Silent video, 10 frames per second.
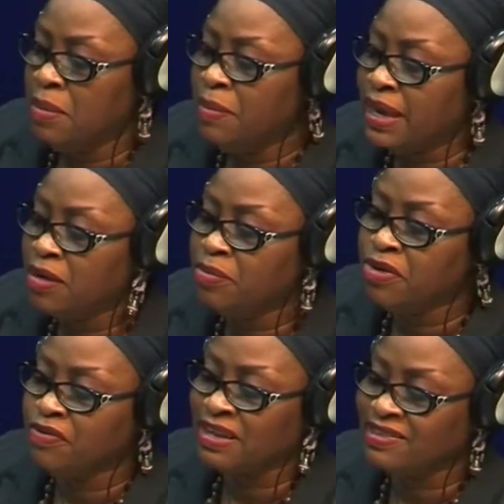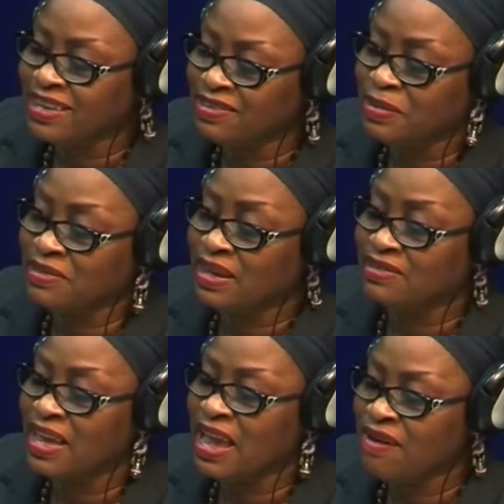Make a brief assessment at
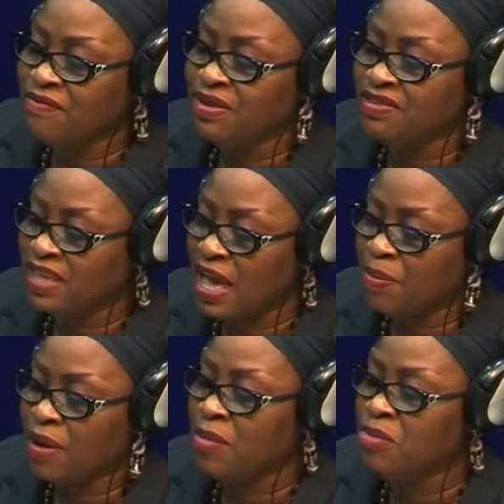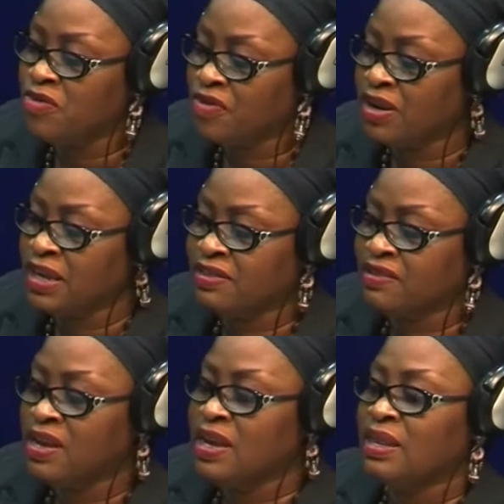every step and move on it.
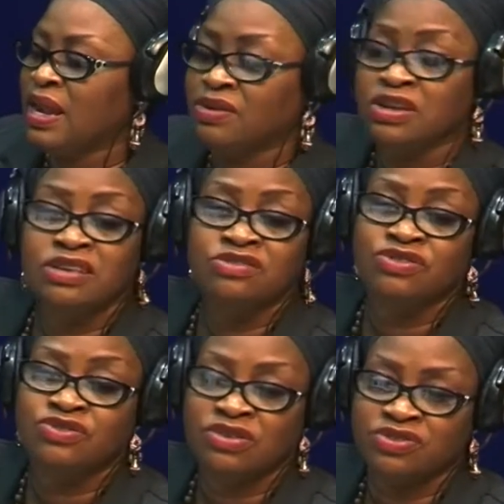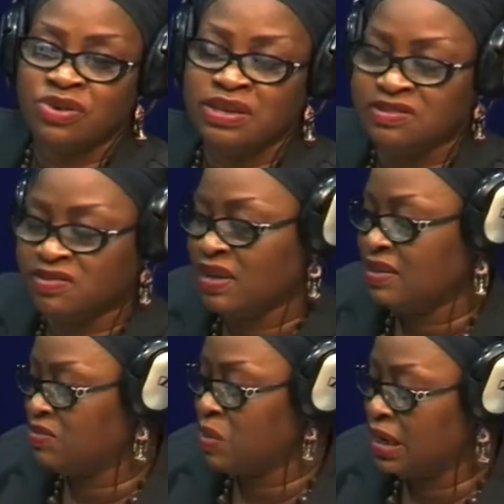Now you need to trust your
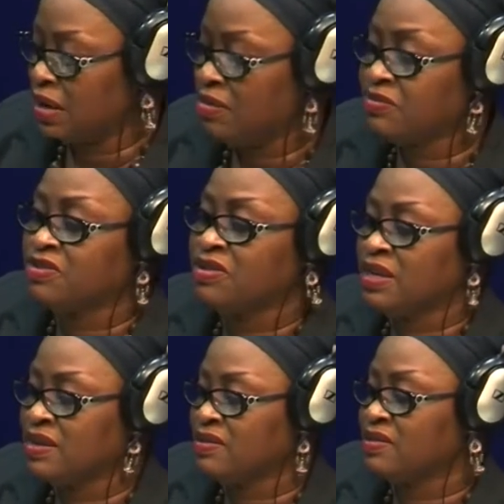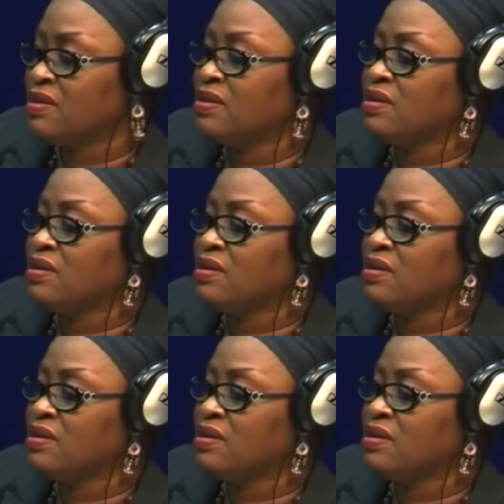instincts when it comes to this.